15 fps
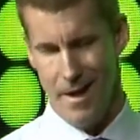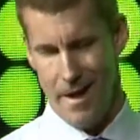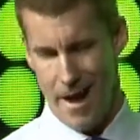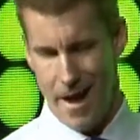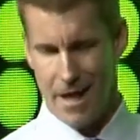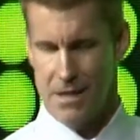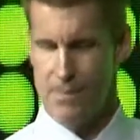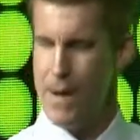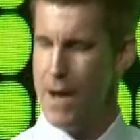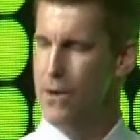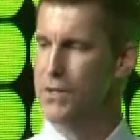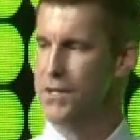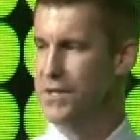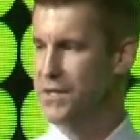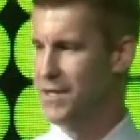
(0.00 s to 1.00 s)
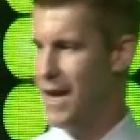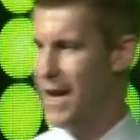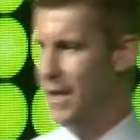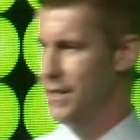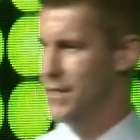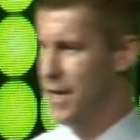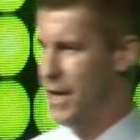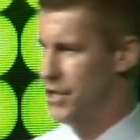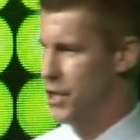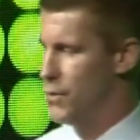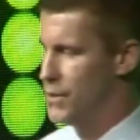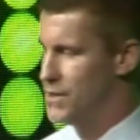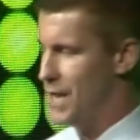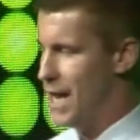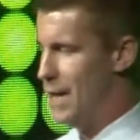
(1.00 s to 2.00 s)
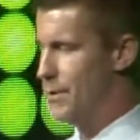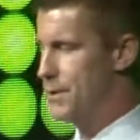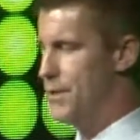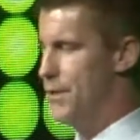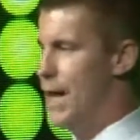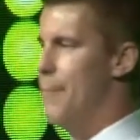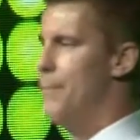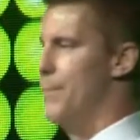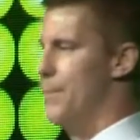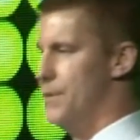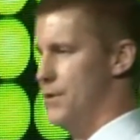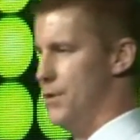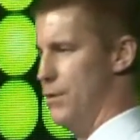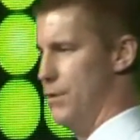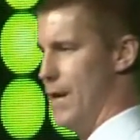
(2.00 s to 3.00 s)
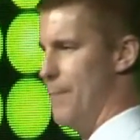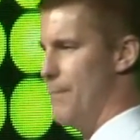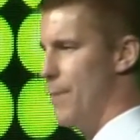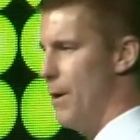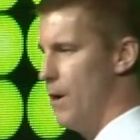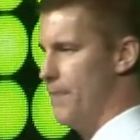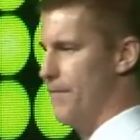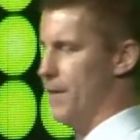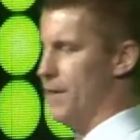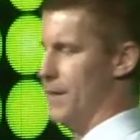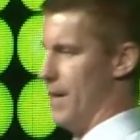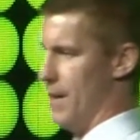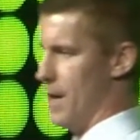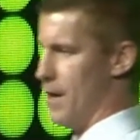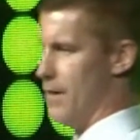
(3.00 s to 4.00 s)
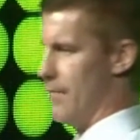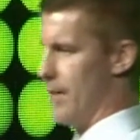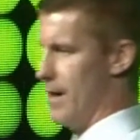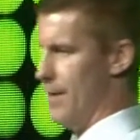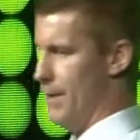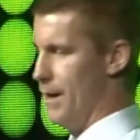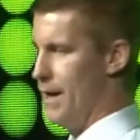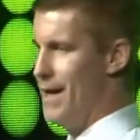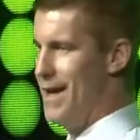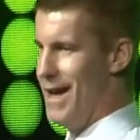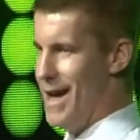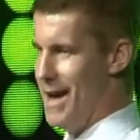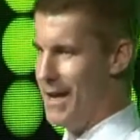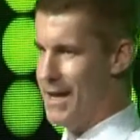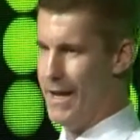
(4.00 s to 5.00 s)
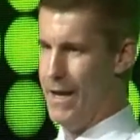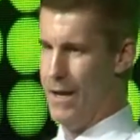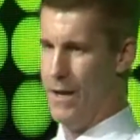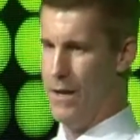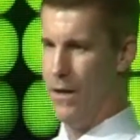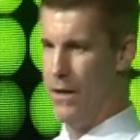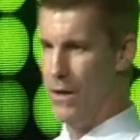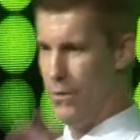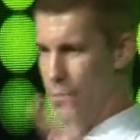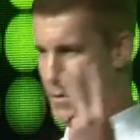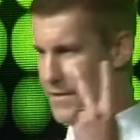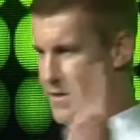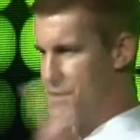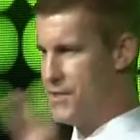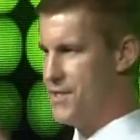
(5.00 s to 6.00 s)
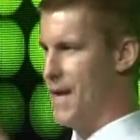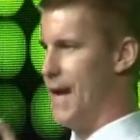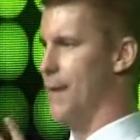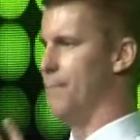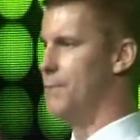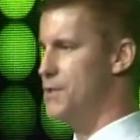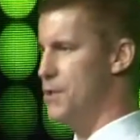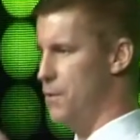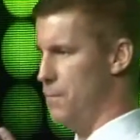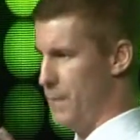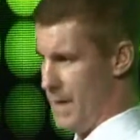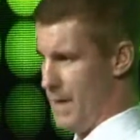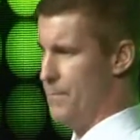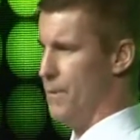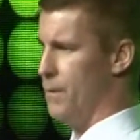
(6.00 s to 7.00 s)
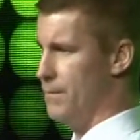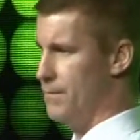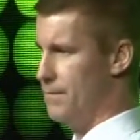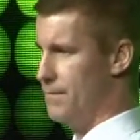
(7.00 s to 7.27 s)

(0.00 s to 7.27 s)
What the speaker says: xMatters and ScienceLogic was able to do that perfectly in our environment, and again, with the same 2 people.